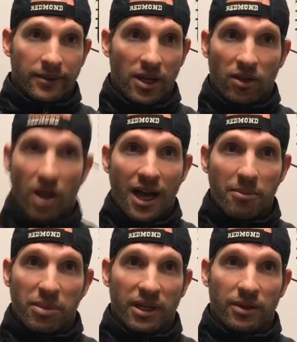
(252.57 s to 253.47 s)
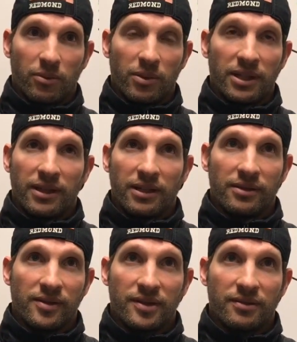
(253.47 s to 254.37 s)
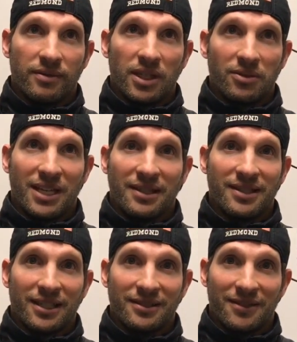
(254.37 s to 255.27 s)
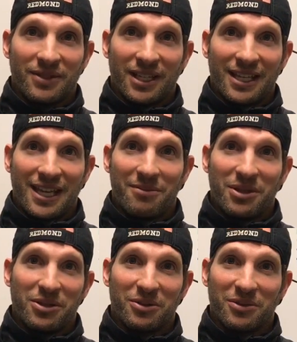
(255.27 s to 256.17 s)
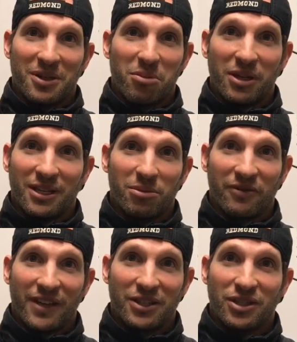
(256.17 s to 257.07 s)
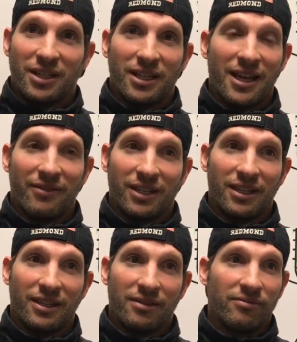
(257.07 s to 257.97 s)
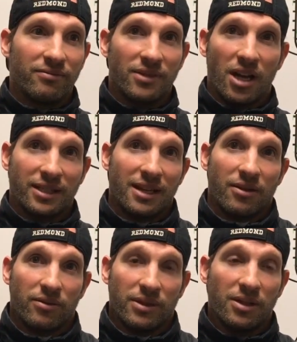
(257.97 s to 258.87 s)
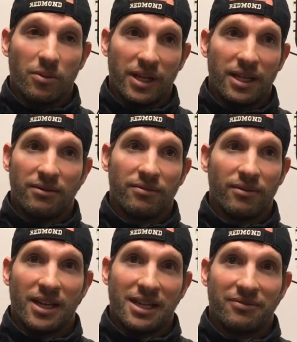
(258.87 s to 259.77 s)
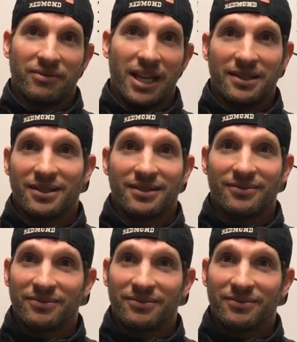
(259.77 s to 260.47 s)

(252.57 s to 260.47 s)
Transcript: a lot, but when there's 10 seconds left in the game and you can run a play to perfection and have a kid knock down a 3 to win it, like, that's